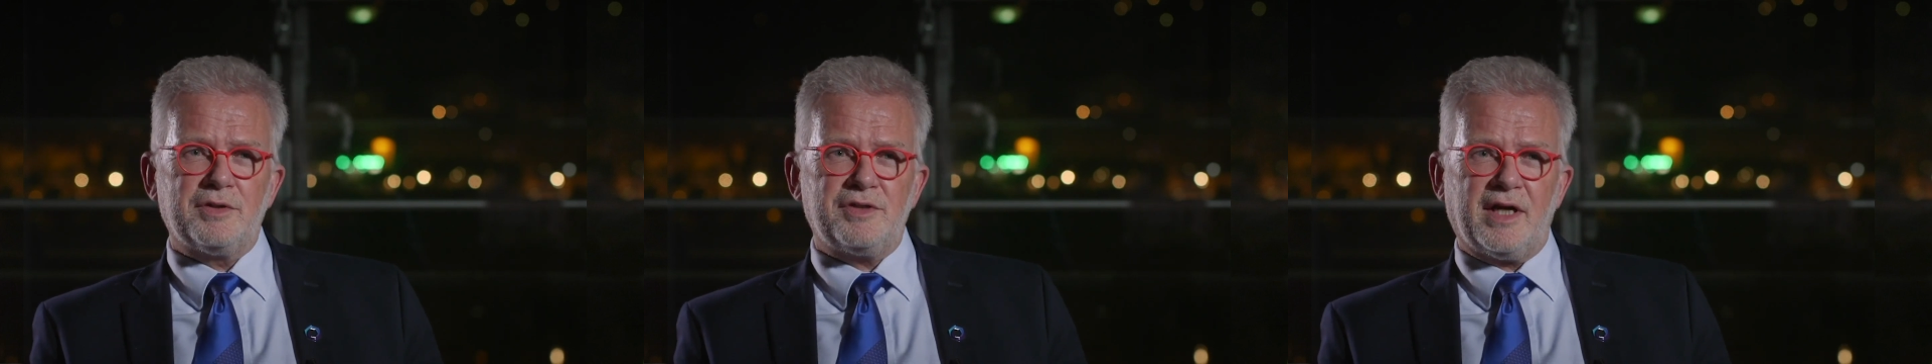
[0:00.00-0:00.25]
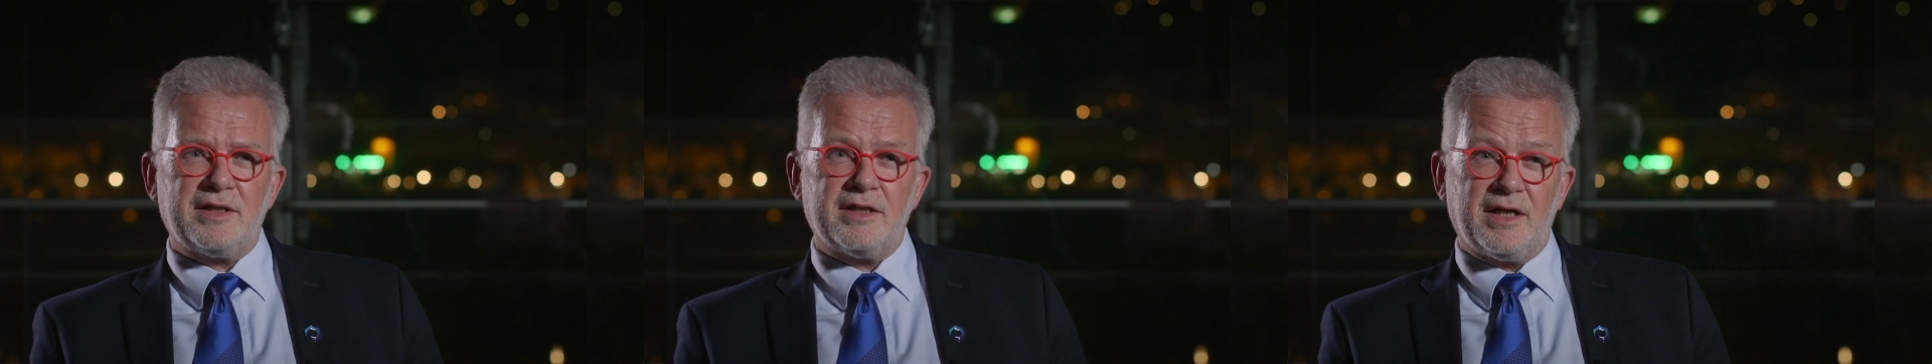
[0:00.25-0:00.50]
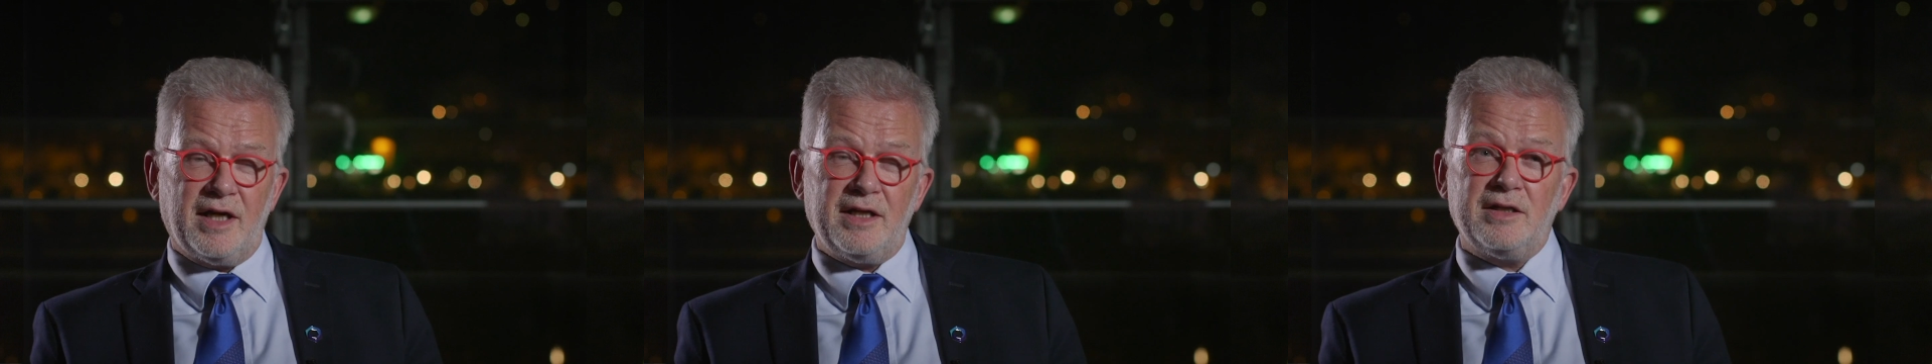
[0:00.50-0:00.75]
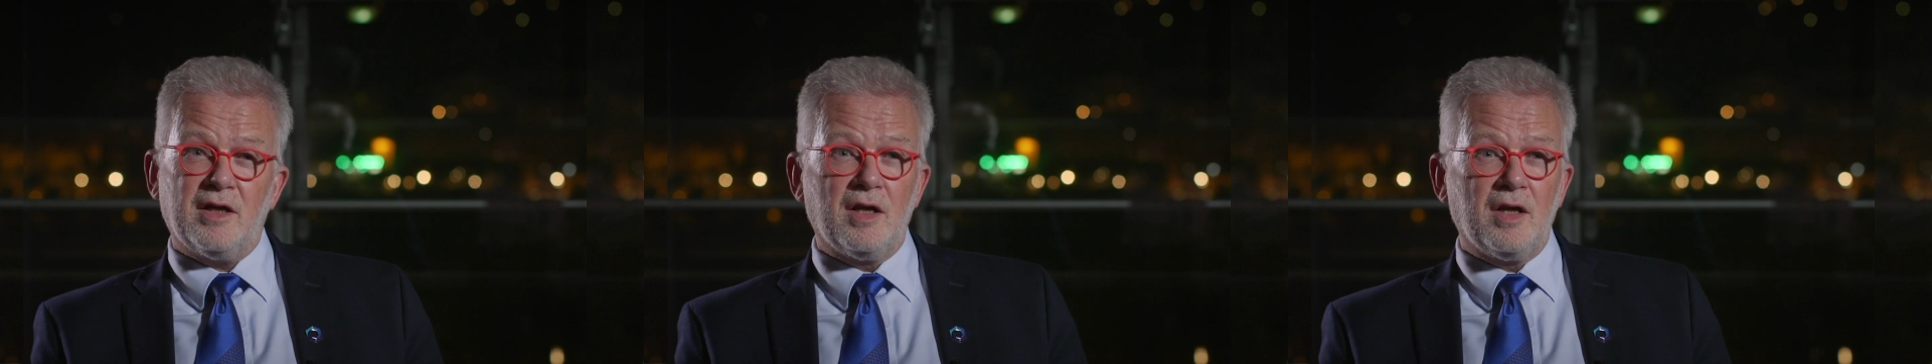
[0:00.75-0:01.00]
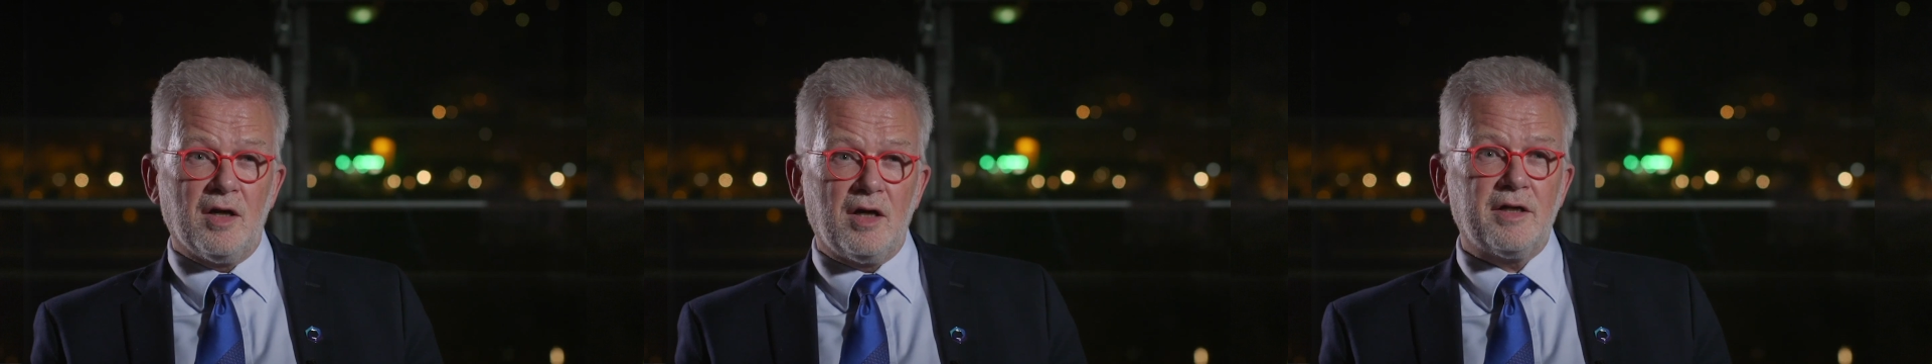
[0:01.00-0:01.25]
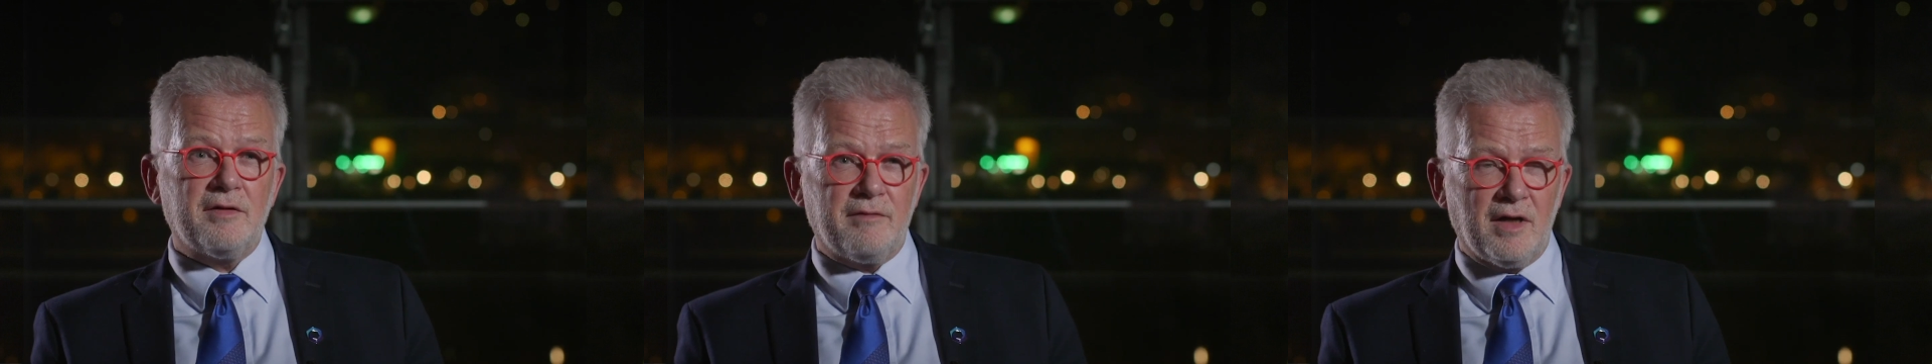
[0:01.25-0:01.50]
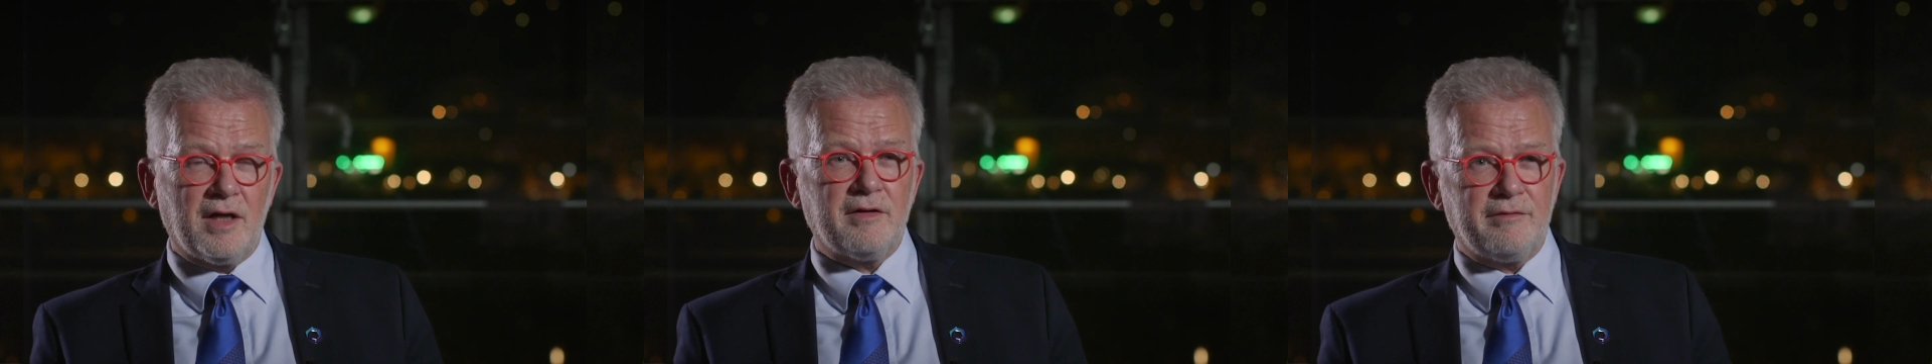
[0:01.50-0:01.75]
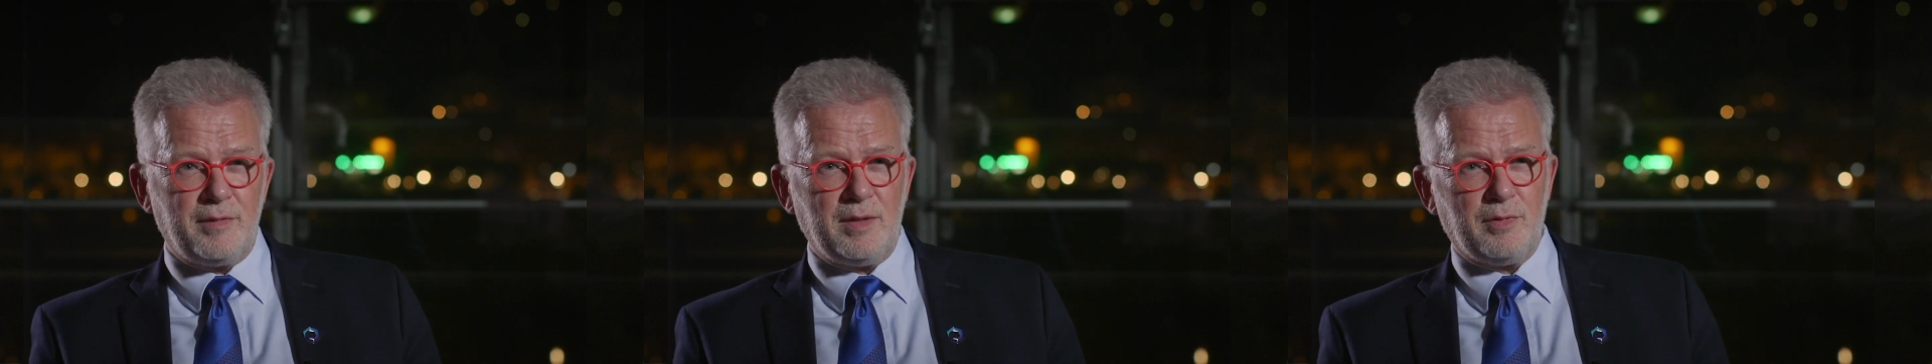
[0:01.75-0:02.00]
attract again a lot
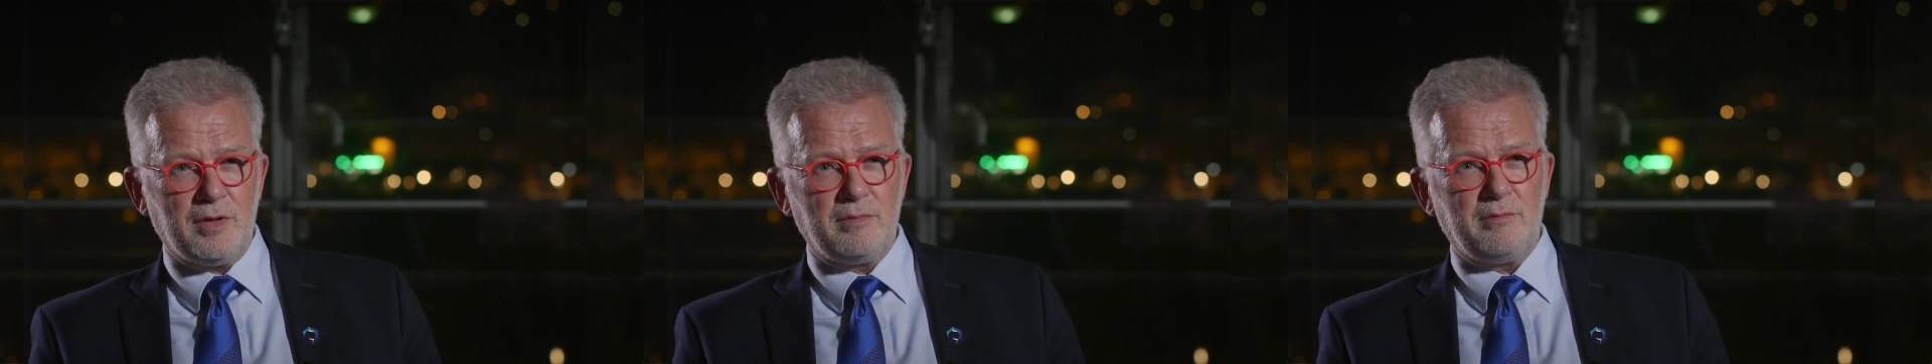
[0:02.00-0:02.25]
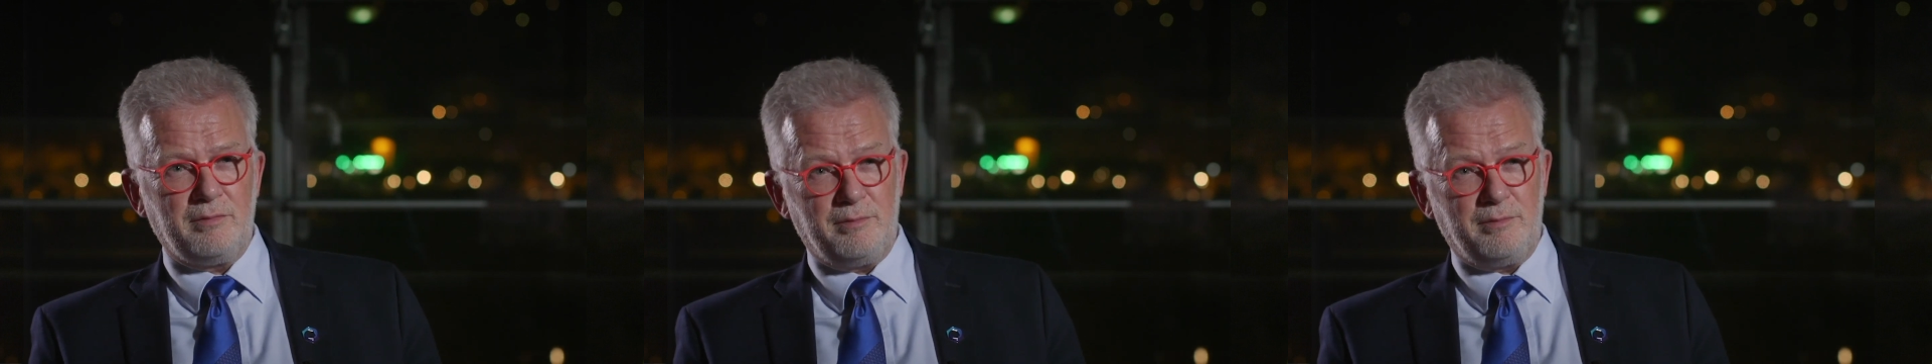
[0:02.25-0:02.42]
of people.